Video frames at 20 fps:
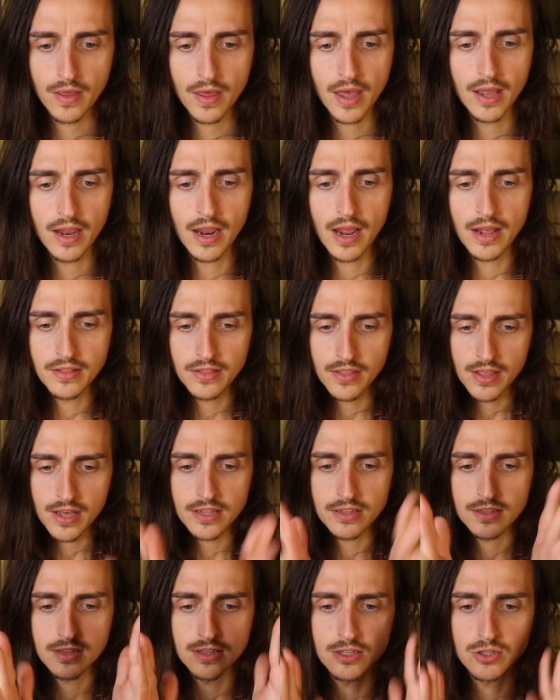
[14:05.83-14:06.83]
and, and
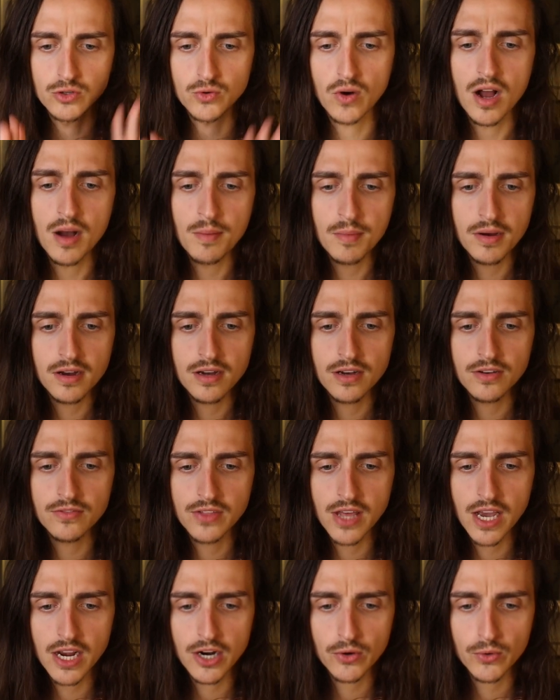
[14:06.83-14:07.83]
that the drama of
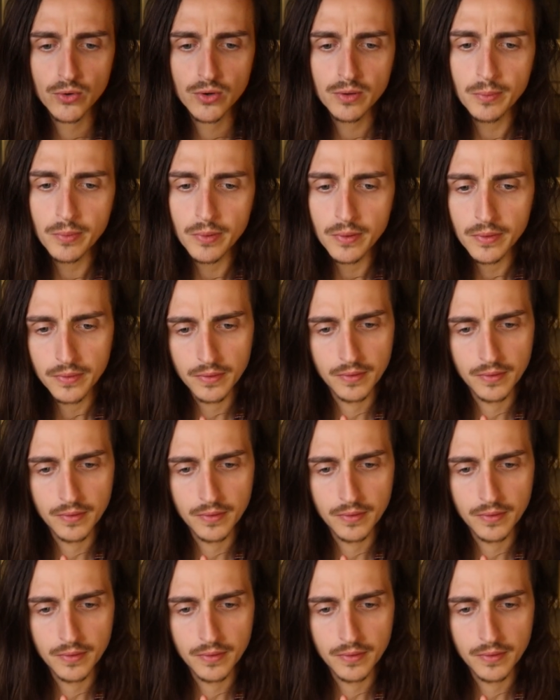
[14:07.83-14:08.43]
that group